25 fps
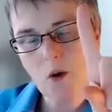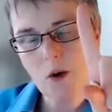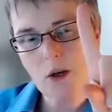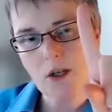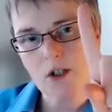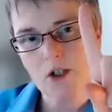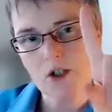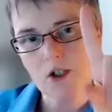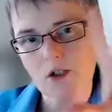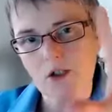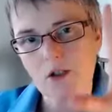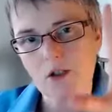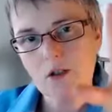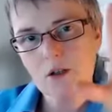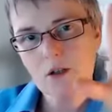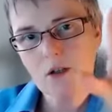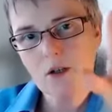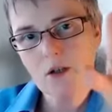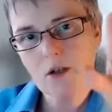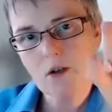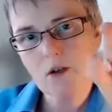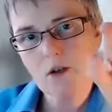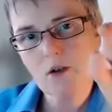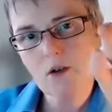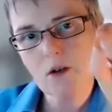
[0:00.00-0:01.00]
question,
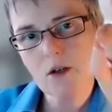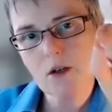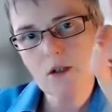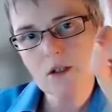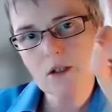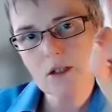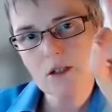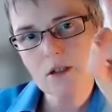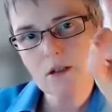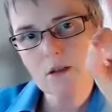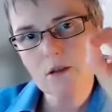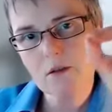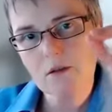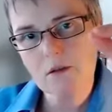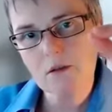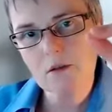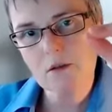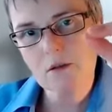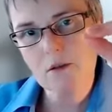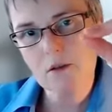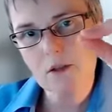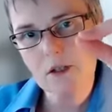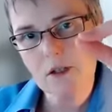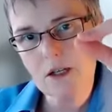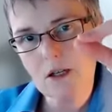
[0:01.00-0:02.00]
you can
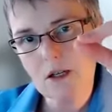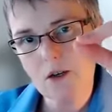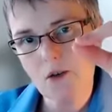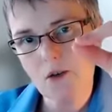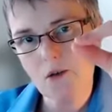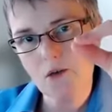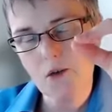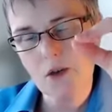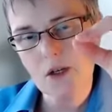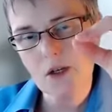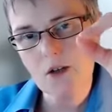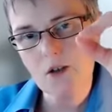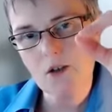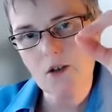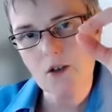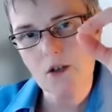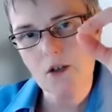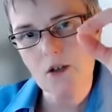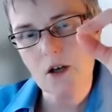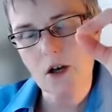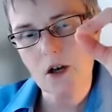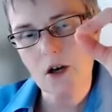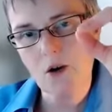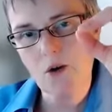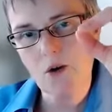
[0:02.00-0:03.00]
link your fingers
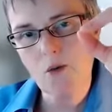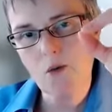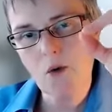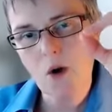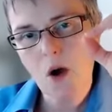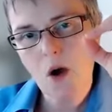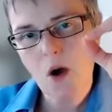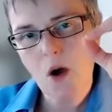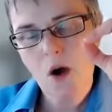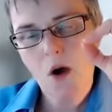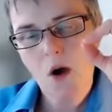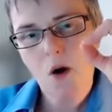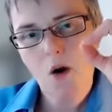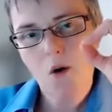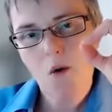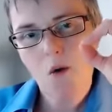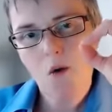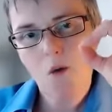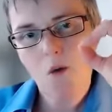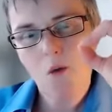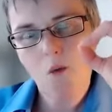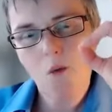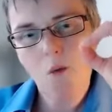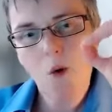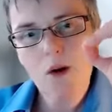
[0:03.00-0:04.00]
and go,
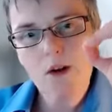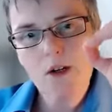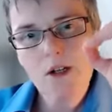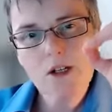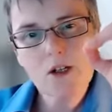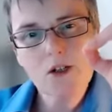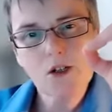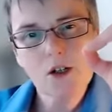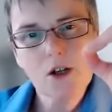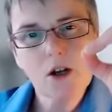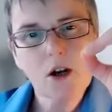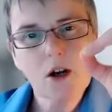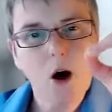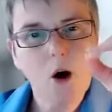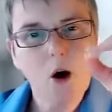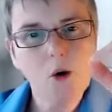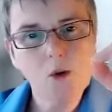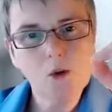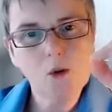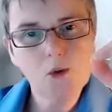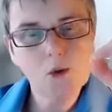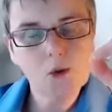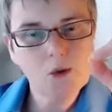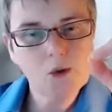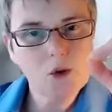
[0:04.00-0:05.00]
what is a
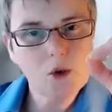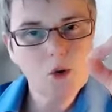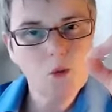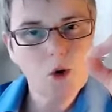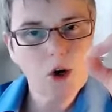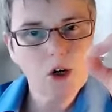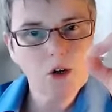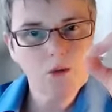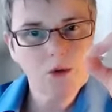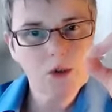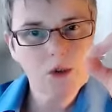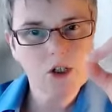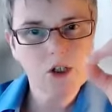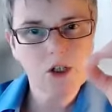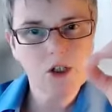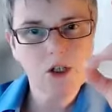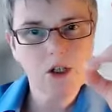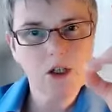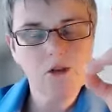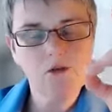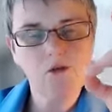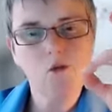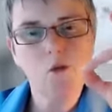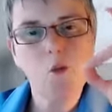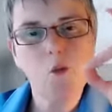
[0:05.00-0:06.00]
goal that you want to
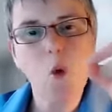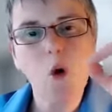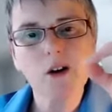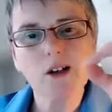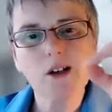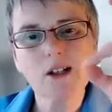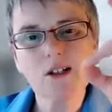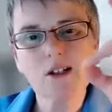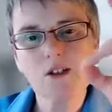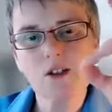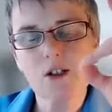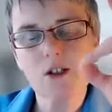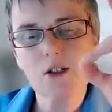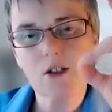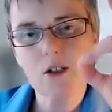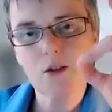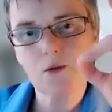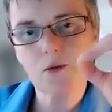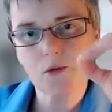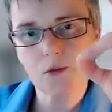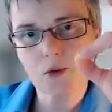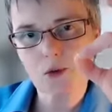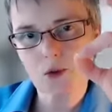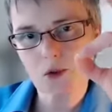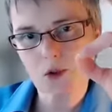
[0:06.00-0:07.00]
achieve? What is the
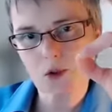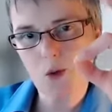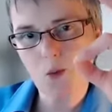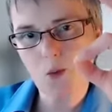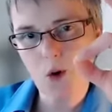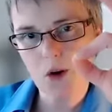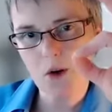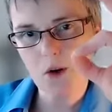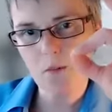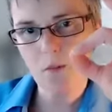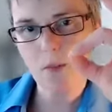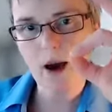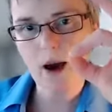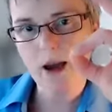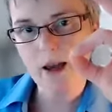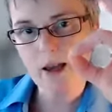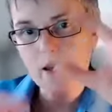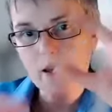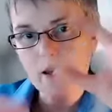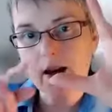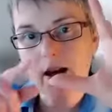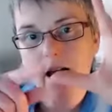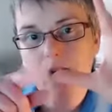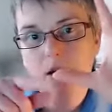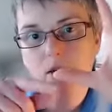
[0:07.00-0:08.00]
difference you want to
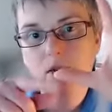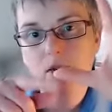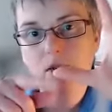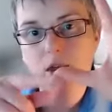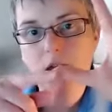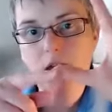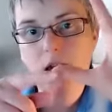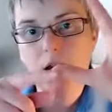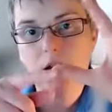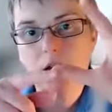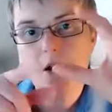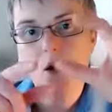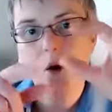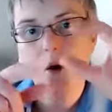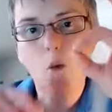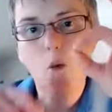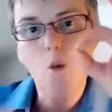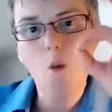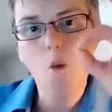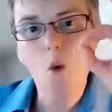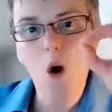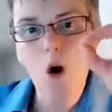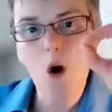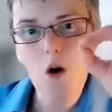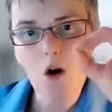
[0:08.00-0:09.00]
make? And then
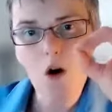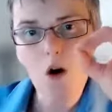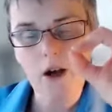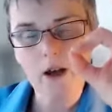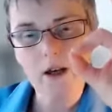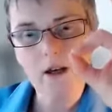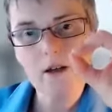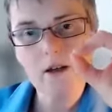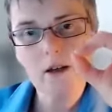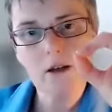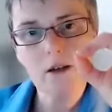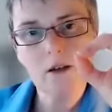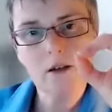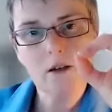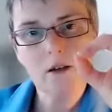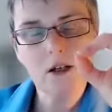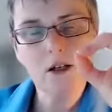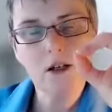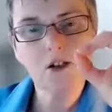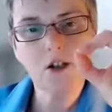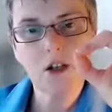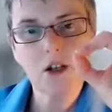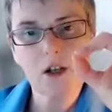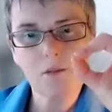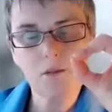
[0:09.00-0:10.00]
why
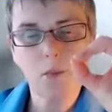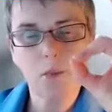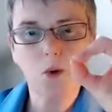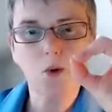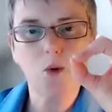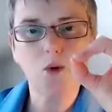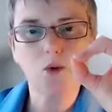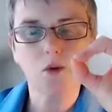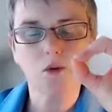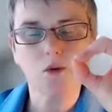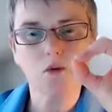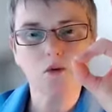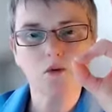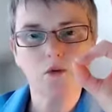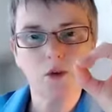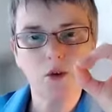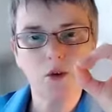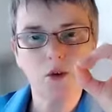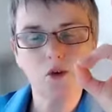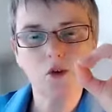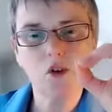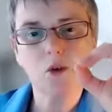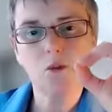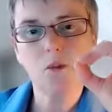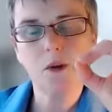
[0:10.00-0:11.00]
is important for
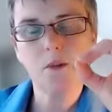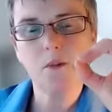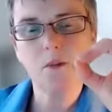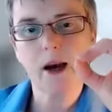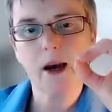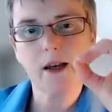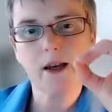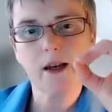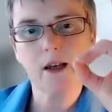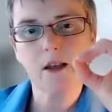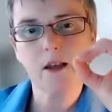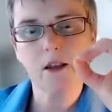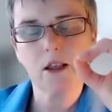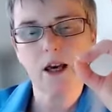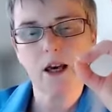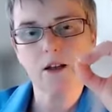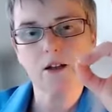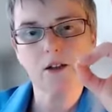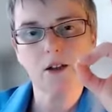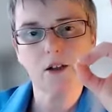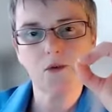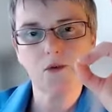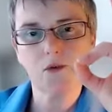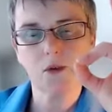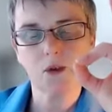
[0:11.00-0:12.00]
you to be making
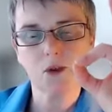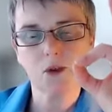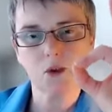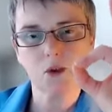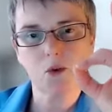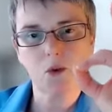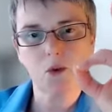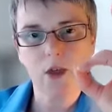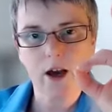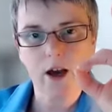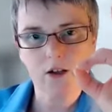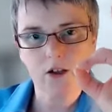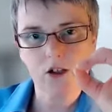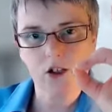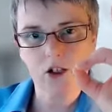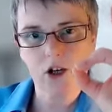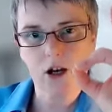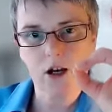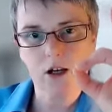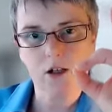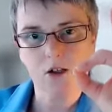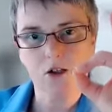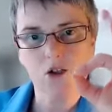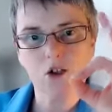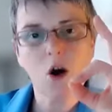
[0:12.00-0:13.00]
that difference or that
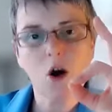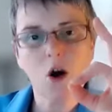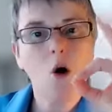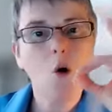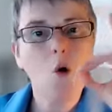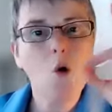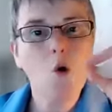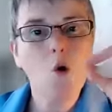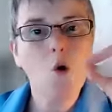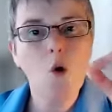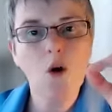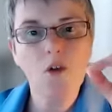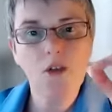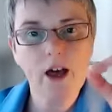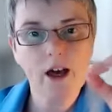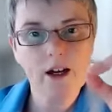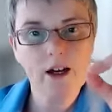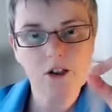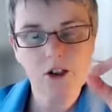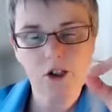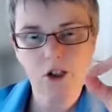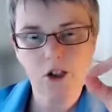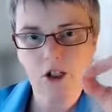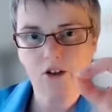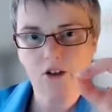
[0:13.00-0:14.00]
change or that
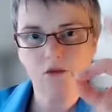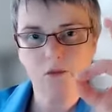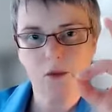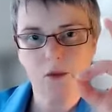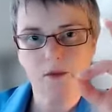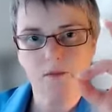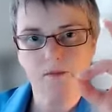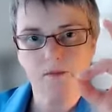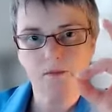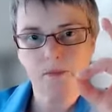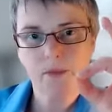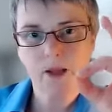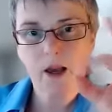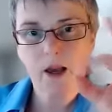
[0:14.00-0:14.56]
achievement?